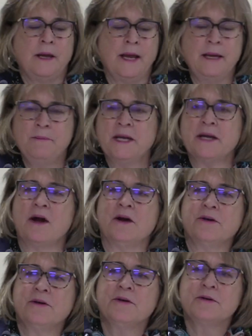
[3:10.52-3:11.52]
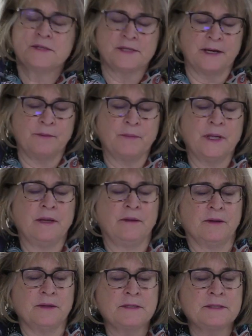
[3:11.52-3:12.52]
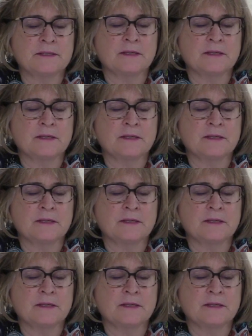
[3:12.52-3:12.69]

Amy Carter sent me this.